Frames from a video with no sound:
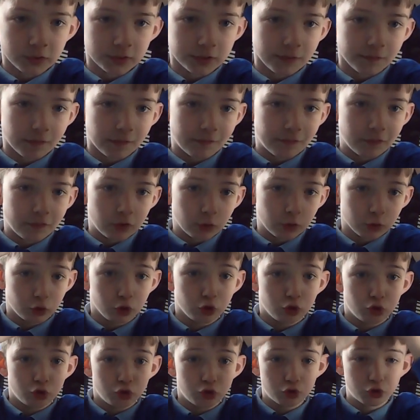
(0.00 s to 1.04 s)
of the fall
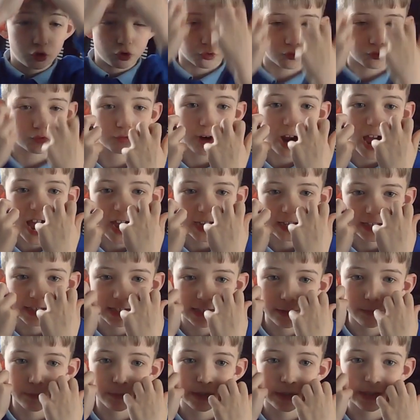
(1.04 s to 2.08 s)
just dragged
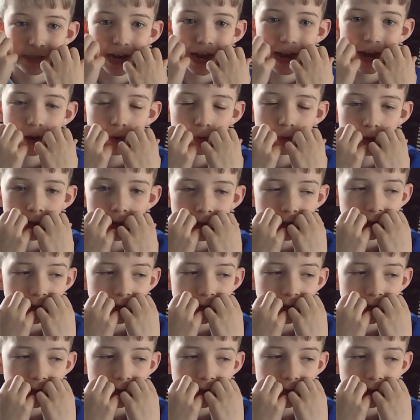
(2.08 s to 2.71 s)
him down.